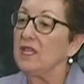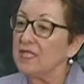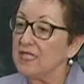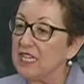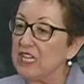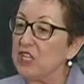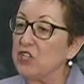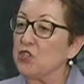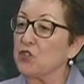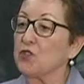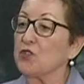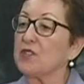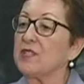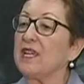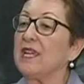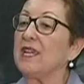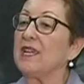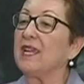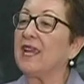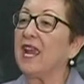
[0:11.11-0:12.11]
teachers
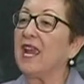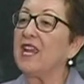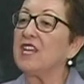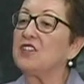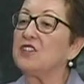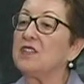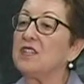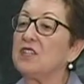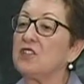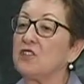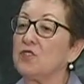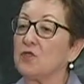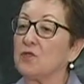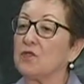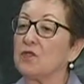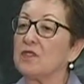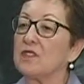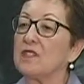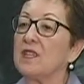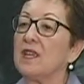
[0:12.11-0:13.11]
engage these
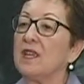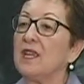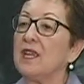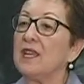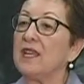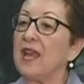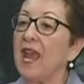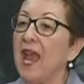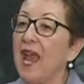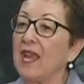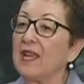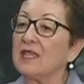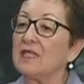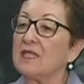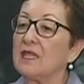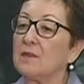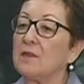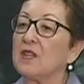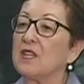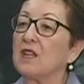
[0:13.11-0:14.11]
students in
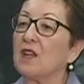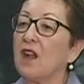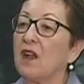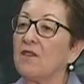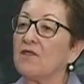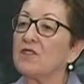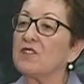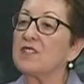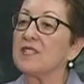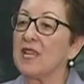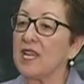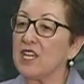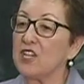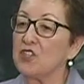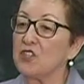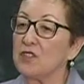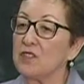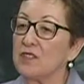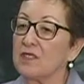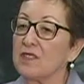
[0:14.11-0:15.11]
academic
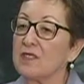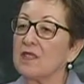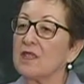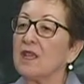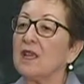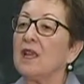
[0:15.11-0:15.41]
conversations?